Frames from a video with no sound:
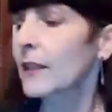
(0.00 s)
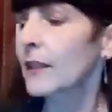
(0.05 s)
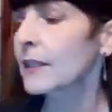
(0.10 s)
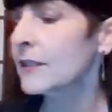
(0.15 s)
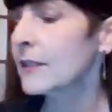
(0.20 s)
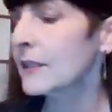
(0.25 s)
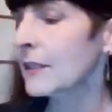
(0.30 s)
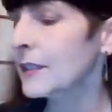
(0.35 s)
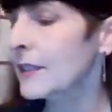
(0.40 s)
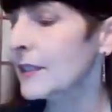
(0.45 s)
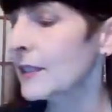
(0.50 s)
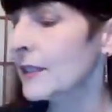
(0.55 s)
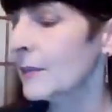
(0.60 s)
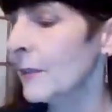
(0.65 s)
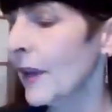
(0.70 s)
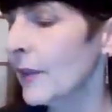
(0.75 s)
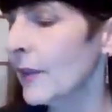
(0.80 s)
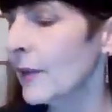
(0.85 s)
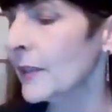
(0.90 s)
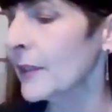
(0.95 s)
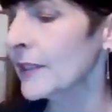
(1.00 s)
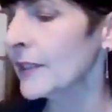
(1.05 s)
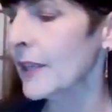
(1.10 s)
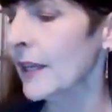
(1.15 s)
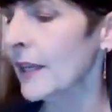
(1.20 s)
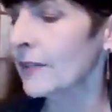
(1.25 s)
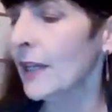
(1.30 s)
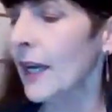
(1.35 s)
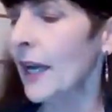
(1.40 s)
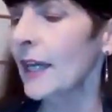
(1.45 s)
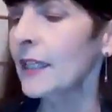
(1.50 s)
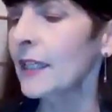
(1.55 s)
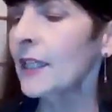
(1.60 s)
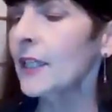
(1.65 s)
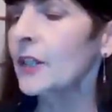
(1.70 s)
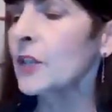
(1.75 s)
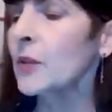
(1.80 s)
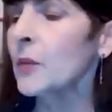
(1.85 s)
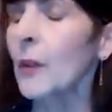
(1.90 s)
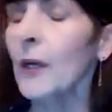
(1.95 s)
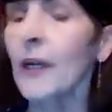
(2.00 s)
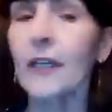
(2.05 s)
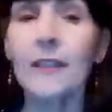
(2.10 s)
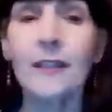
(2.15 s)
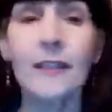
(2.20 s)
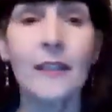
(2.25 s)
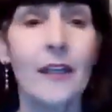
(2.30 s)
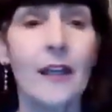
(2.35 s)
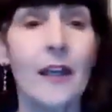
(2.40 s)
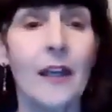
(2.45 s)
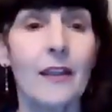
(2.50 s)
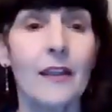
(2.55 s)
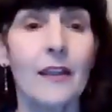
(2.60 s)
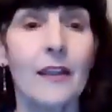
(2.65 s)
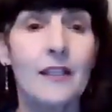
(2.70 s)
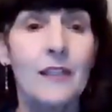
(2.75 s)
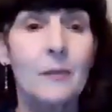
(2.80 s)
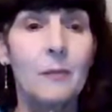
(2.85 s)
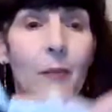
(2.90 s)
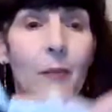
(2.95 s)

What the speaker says: Let's look at some other ones I've got. Here's one that's a